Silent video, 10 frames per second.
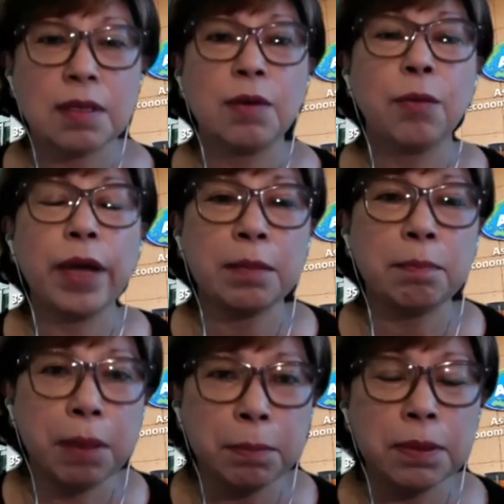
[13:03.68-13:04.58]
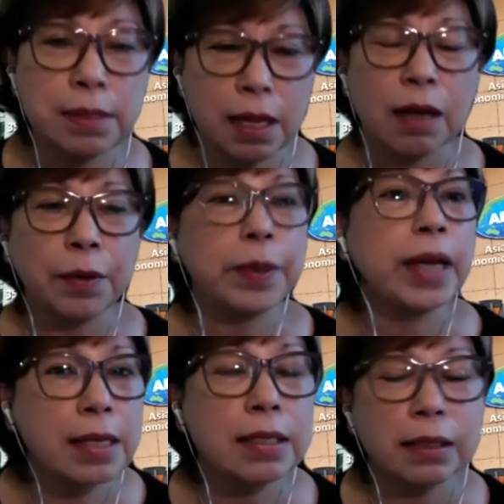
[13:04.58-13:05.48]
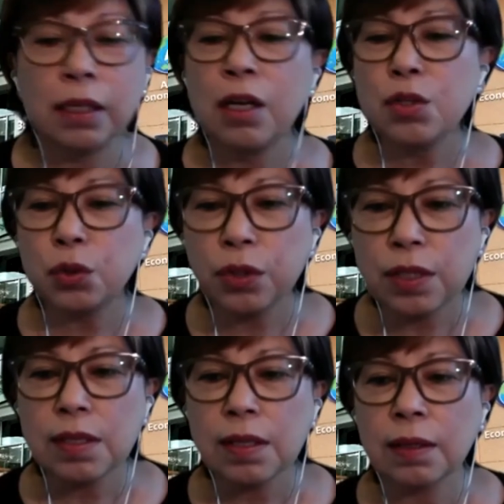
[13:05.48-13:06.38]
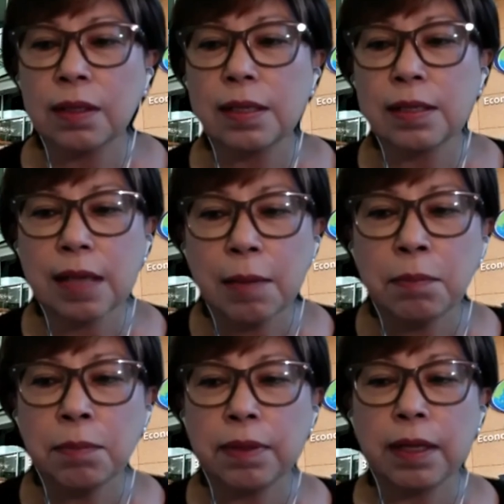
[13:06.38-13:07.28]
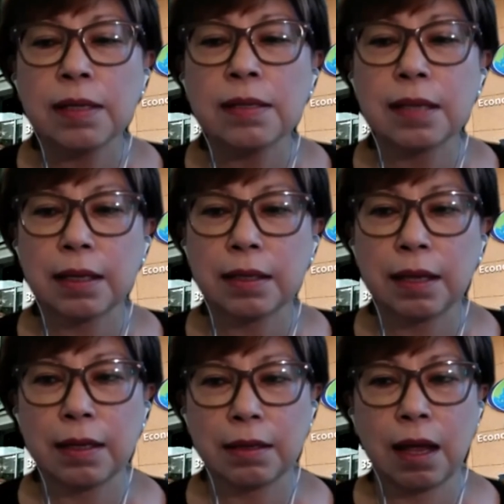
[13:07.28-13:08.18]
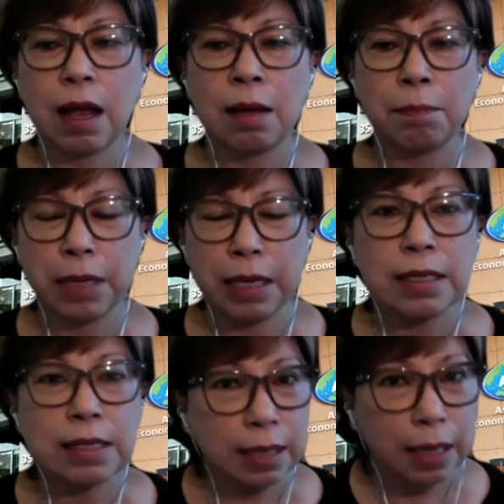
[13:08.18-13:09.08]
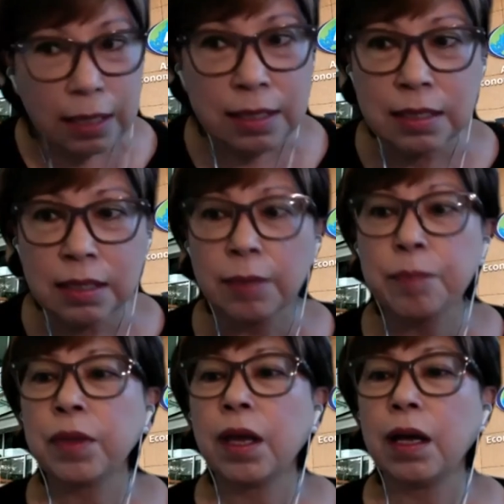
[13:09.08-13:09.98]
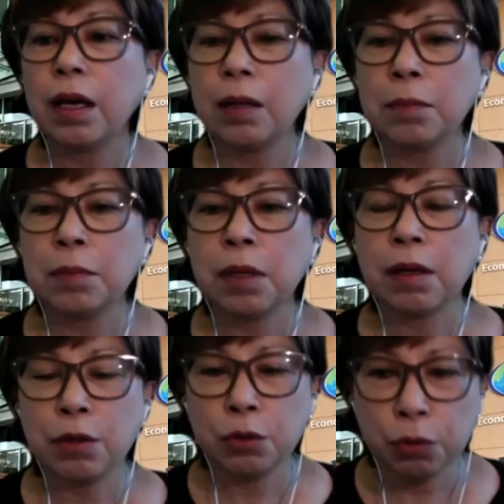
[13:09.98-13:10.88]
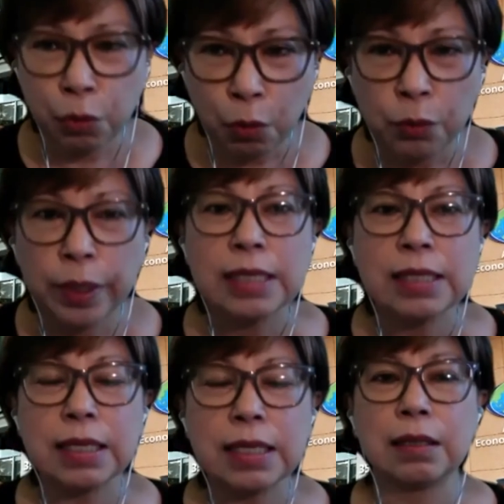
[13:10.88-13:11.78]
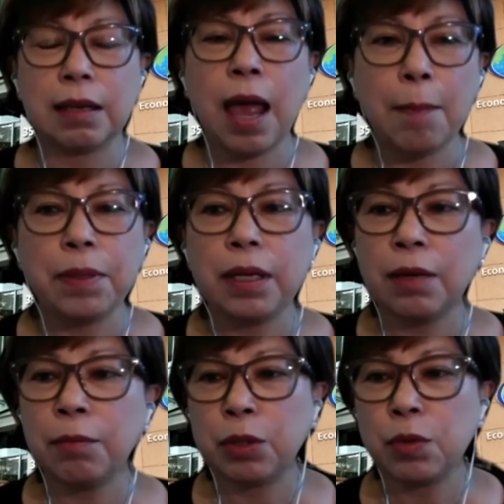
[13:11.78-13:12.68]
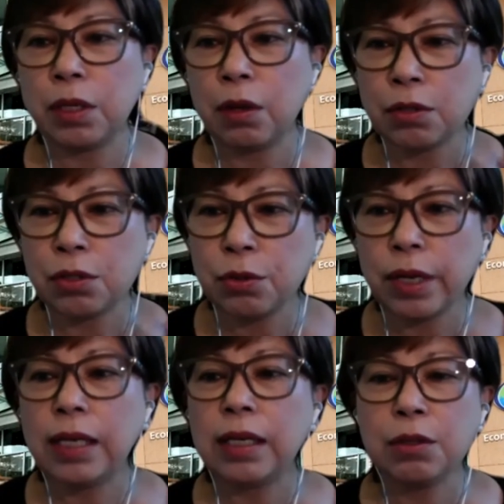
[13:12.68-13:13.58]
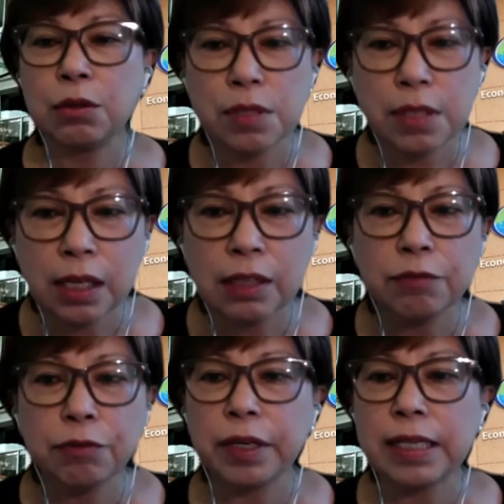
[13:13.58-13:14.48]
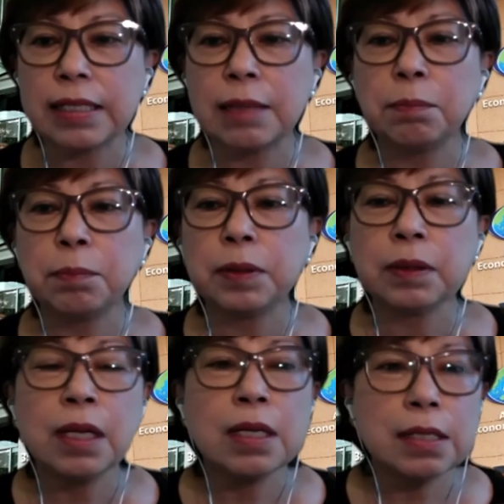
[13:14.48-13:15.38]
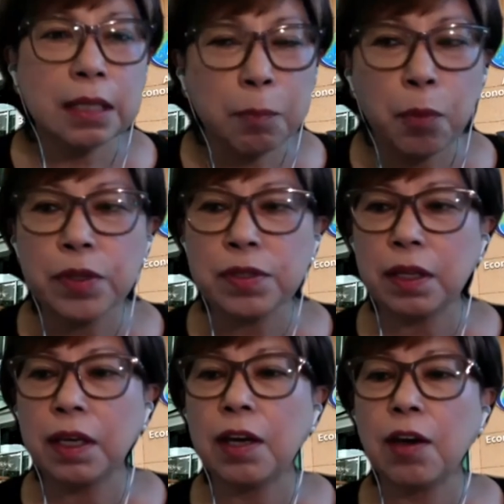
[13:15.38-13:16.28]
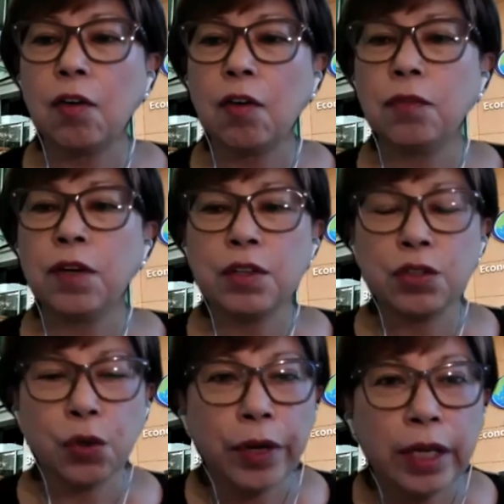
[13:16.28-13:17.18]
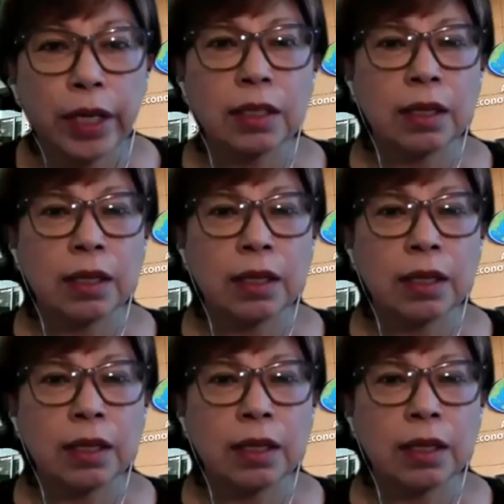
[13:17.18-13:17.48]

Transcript: where the bubbles are created. So these are some things that are being discussed. You already see it happening between Australia and New Zealand, for example. Singapore is thinking of joining the